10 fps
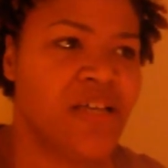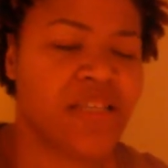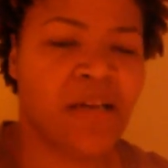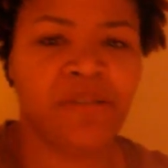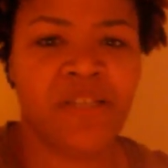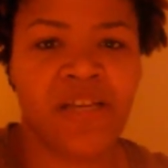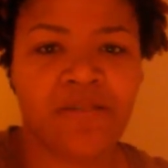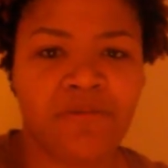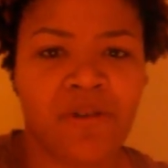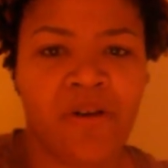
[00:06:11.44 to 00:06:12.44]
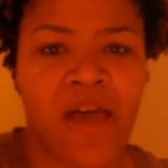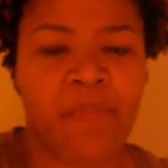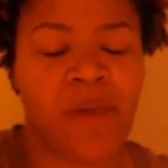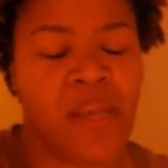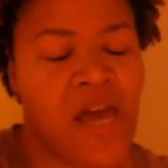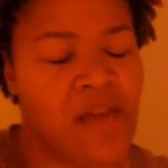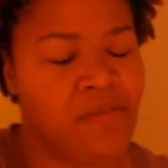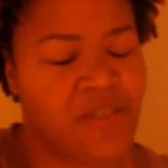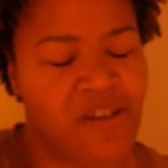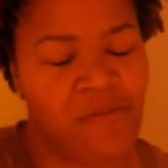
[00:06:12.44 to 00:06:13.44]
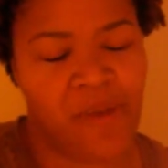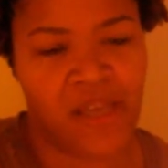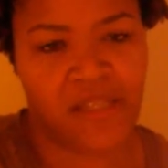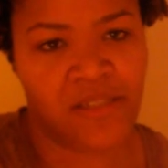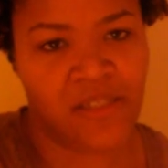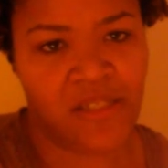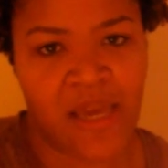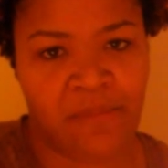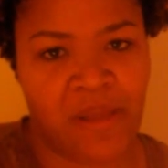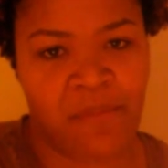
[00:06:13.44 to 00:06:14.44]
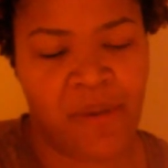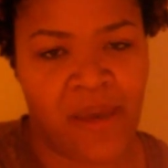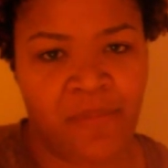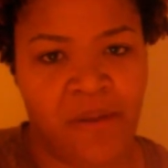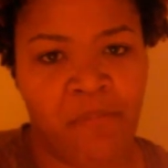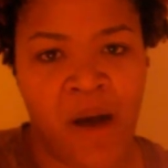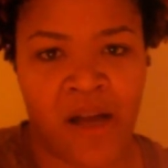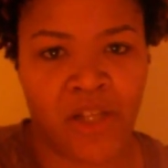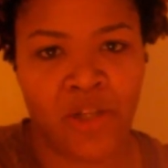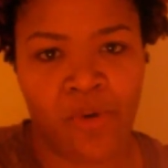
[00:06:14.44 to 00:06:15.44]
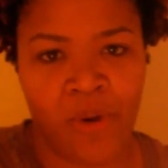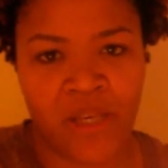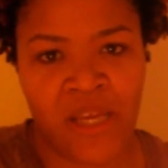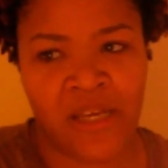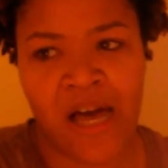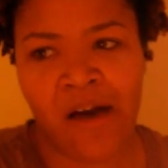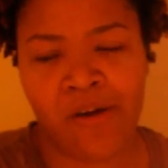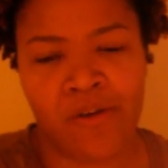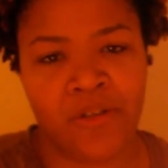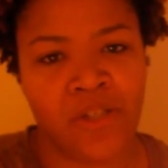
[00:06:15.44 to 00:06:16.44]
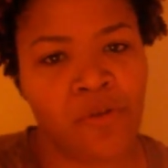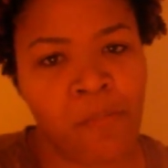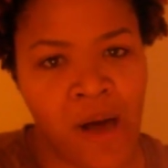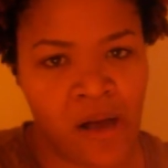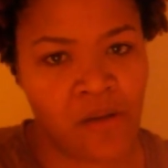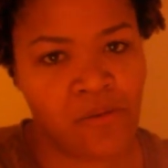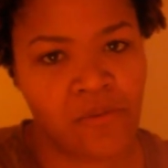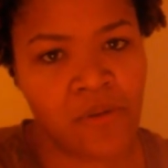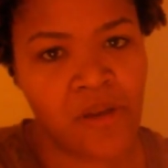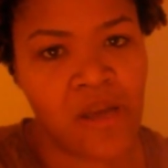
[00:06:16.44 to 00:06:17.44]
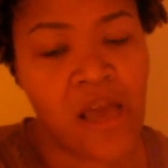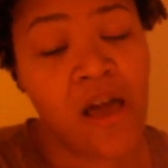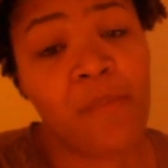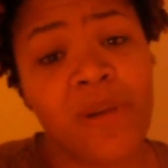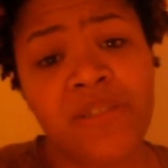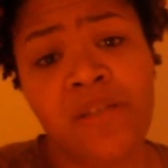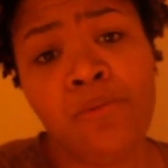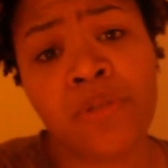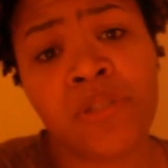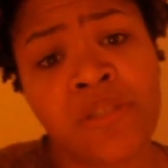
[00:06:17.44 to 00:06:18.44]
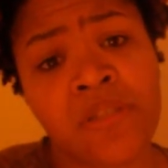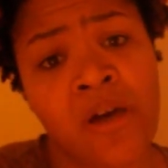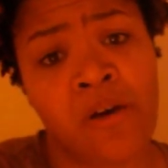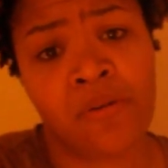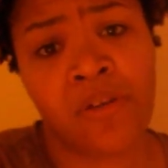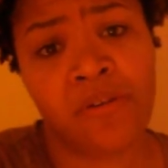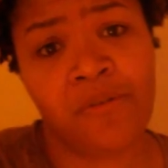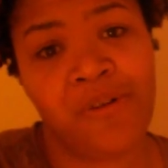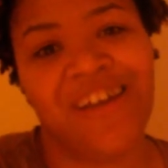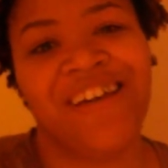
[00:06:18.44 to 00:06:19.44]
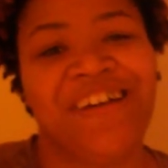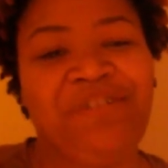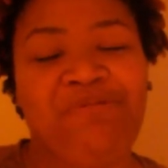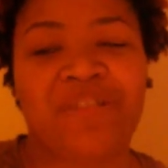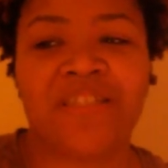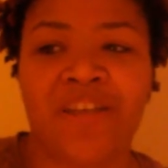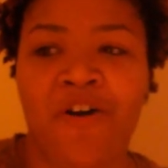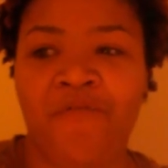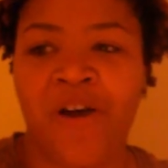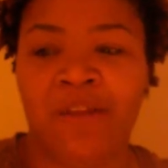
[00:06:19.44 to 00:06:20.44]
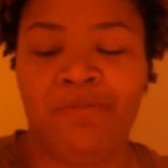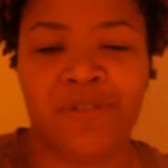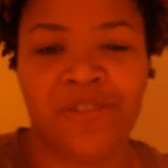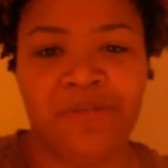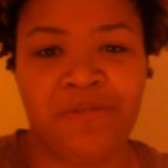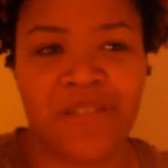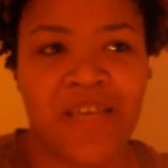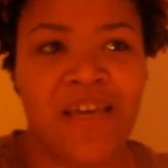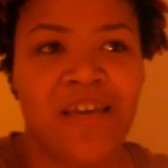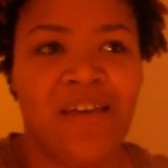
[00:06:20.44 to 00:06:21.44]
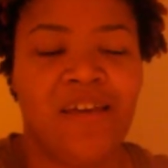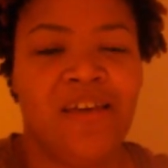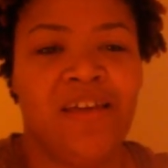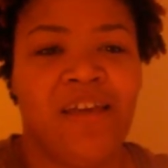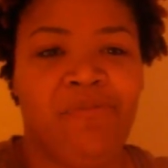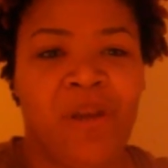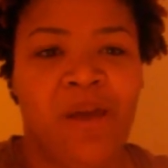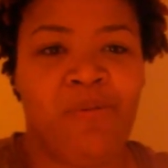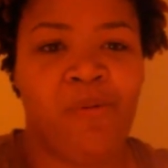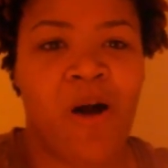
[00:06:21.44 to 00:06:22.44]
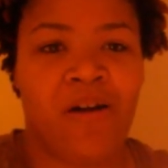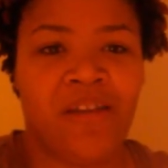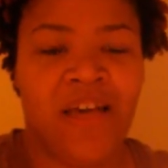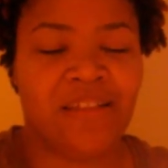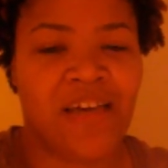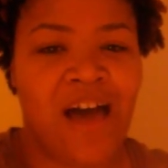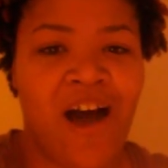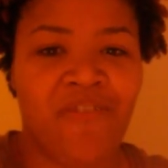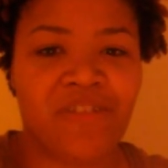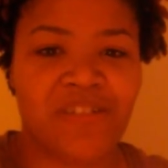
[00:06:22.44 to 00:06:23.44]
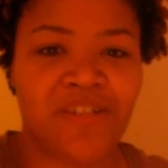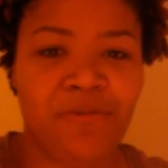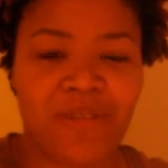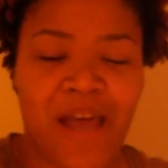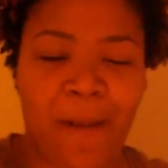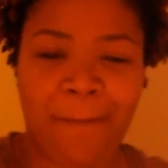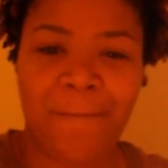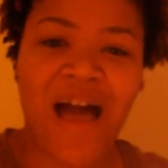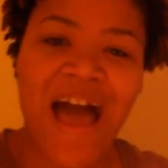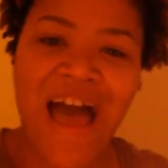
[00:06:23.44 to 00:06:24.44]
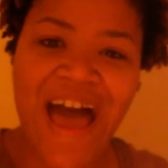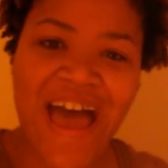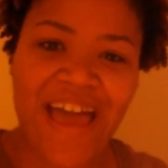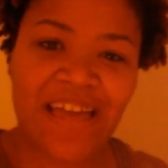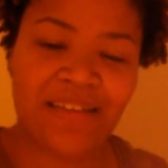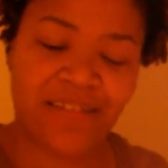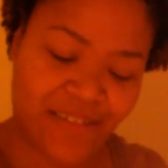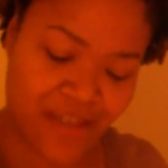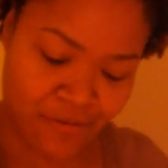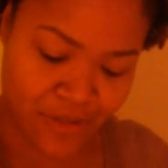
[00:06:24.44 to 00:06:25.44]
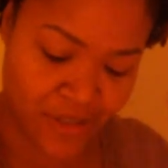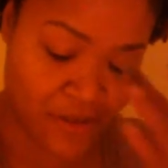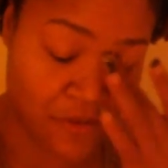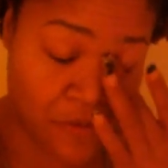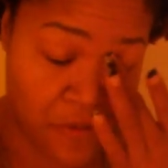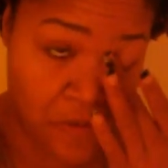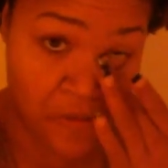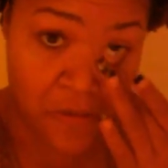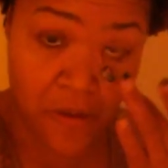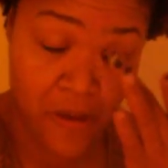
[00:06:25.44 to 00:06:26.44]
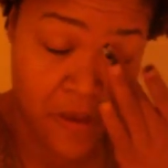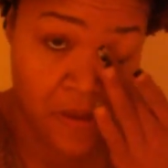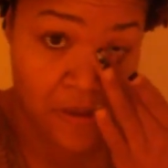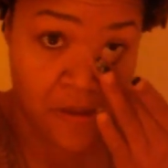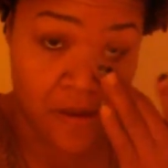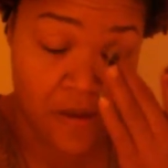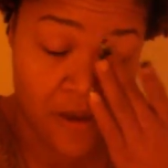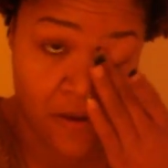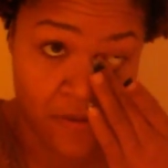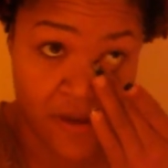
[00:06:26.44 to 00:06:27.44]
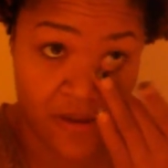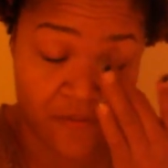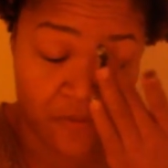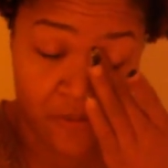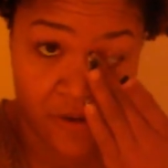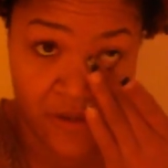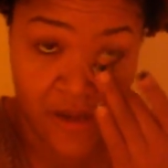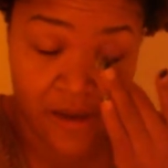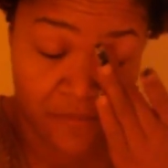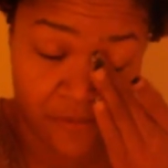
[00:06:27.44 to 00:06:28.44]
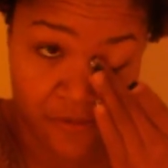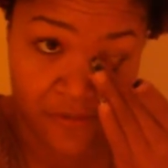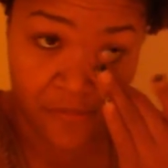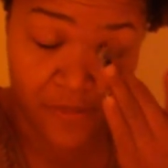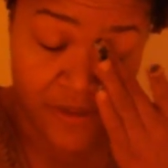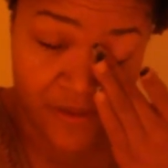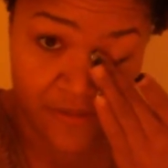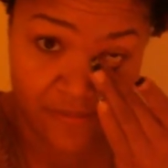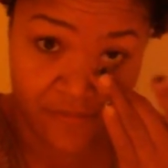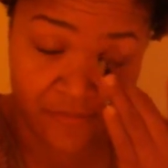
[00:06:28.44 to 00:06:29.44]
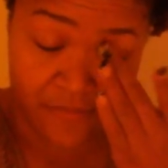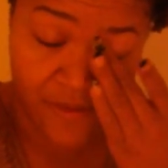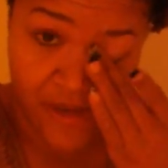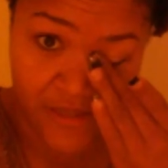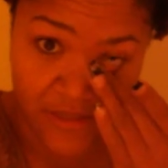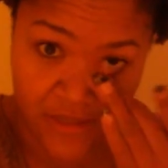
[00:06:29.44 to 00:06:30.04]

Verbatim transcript: something else was gonna happen, and I am so mad that she named that baby Mongoloid and called her Little Mongo. But she was so cute. it was so funny when she was when they were walking out the office. She was like, "Bye." That was cute. Okay, for real, y'all. I'm going to bed. I just